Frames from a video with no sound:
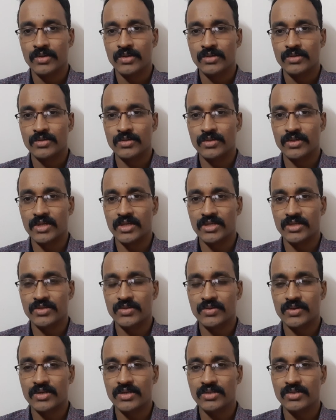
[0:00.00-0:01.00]
So dear
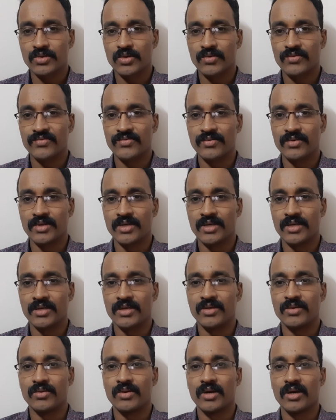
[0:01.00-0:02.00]
students, hopefully
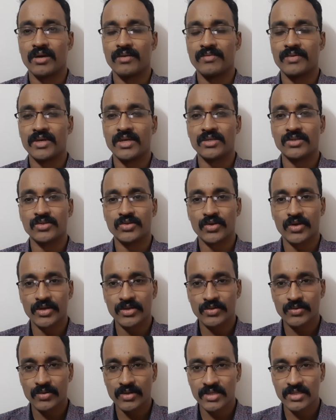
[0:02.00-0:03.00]
you have
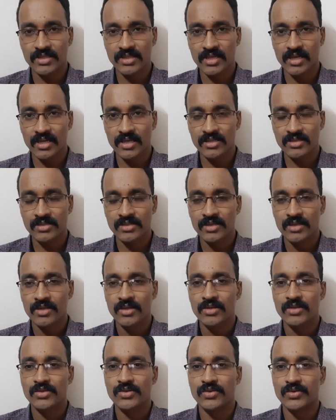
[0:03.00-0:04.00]
enjoyed today's class.
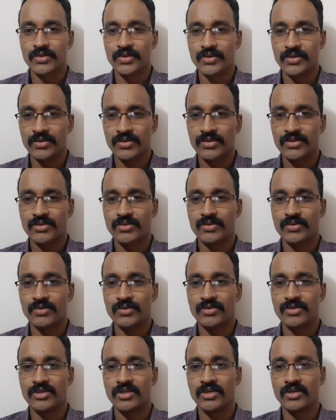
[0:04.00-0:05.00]
So
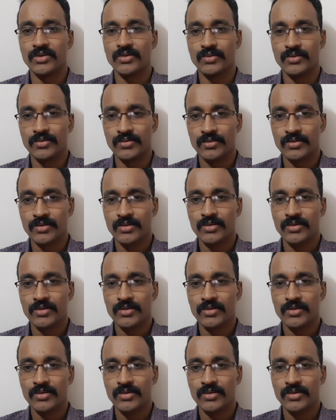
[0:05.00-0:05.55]
see you